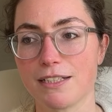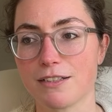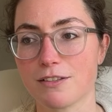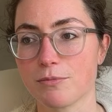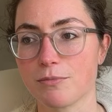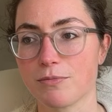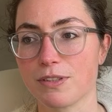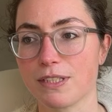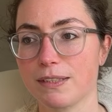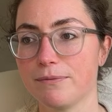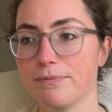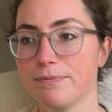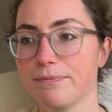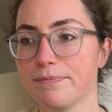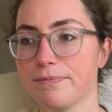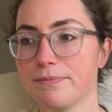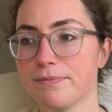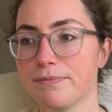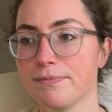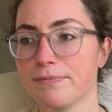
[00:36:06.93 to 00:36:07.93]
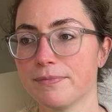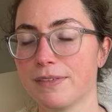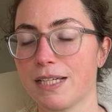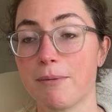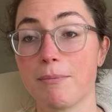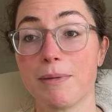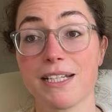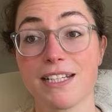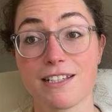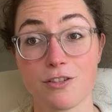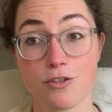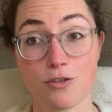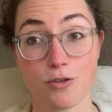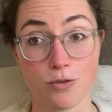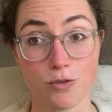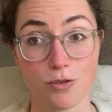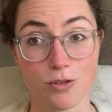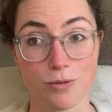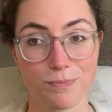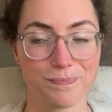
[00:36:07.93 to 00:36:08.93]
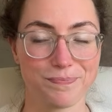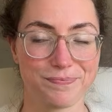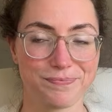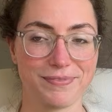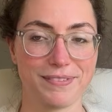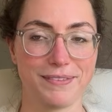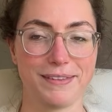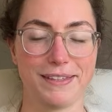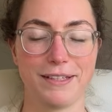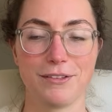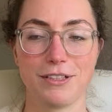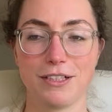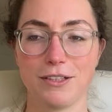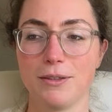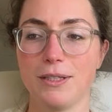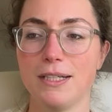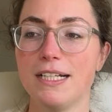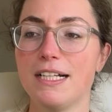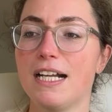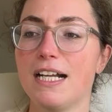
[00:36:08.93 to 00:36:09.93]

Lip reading: something. Amanda Sund. There we go.